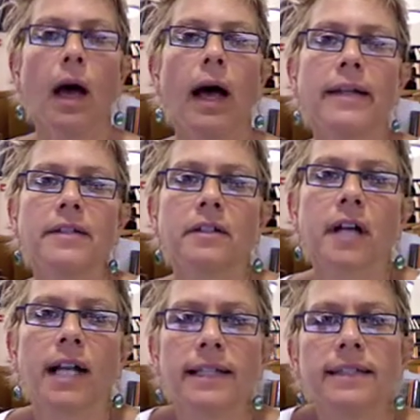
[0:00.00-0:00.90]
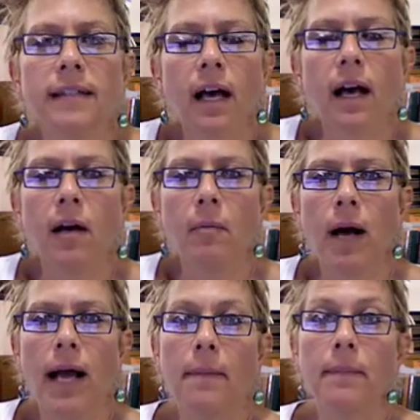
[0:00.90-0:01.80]
Hi, dear colleagues. Um,
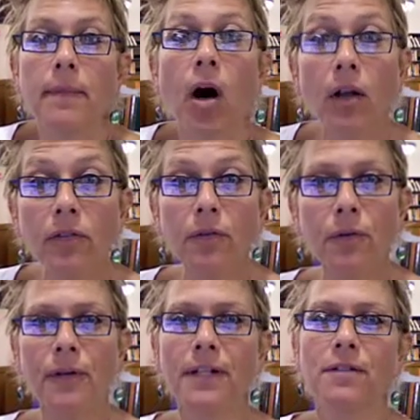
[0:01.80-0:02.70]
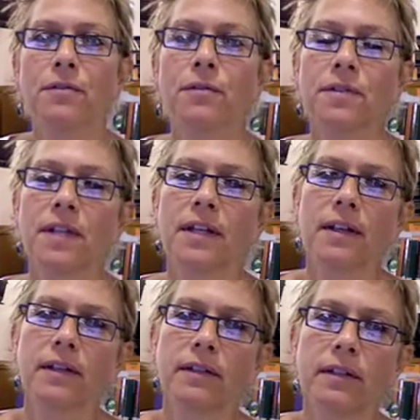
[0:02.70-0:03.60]
I'm also going to send
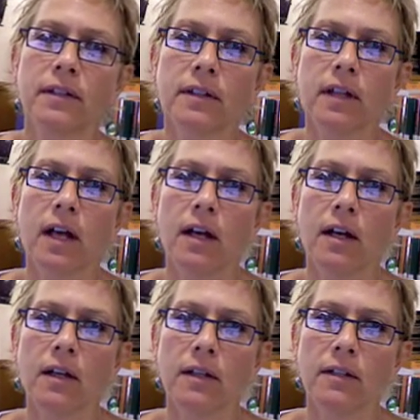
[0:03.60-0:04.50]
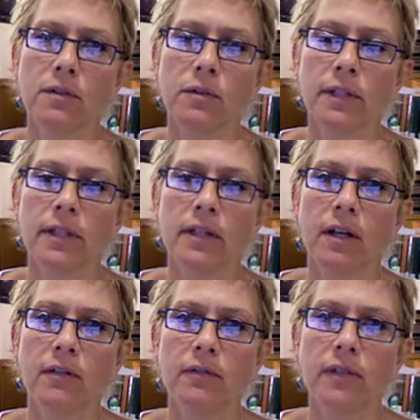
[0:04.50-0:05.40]
out a little uh, tutorial
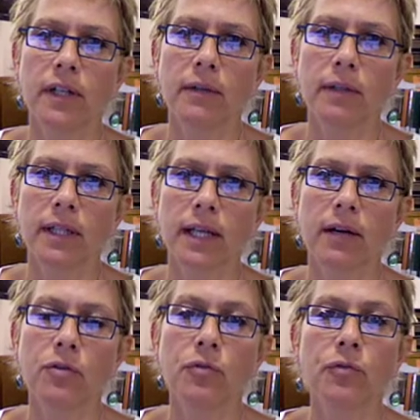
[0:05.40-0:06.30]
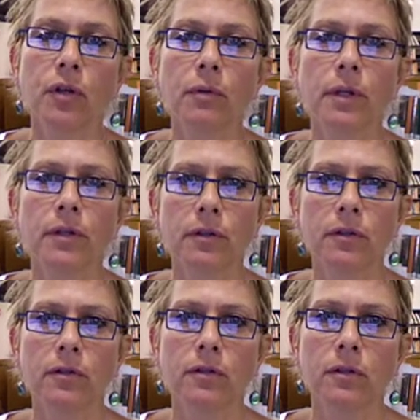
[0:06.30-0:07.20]
on very quickly how to forward your
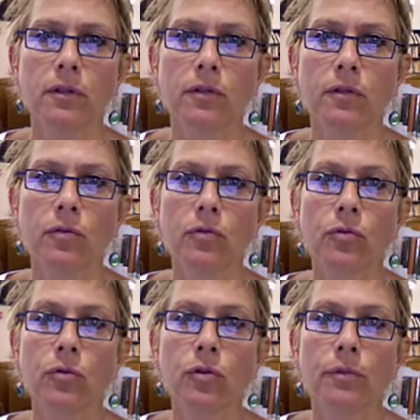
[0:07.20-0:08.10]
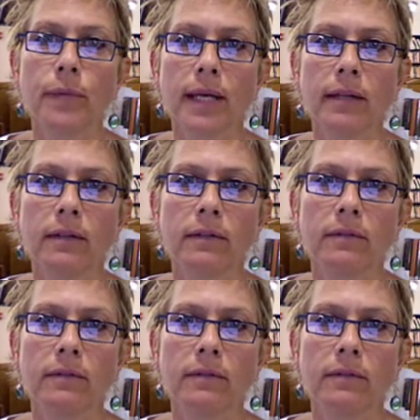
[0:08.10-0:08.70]
Google Mail